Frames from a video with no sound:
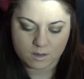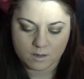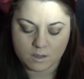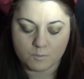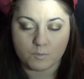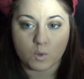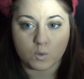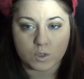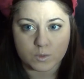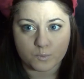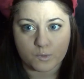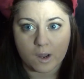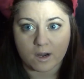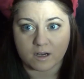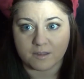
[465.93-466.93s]
The most
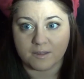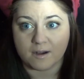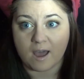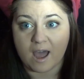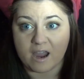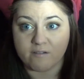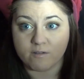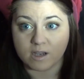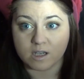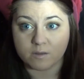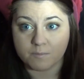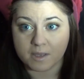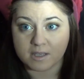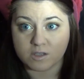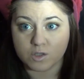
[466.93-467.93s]
product that I
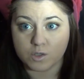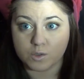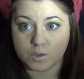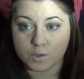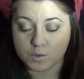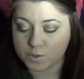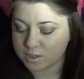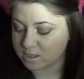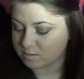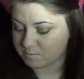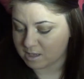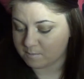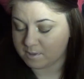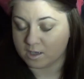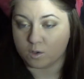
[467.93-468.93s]
recommend you use is
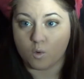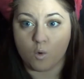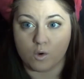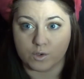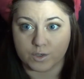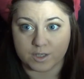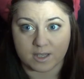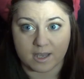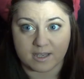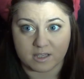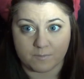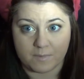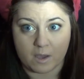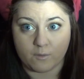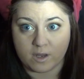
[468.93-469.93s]
maybe a quarter size
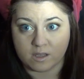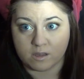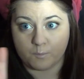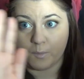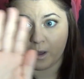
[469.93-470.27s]
amount in the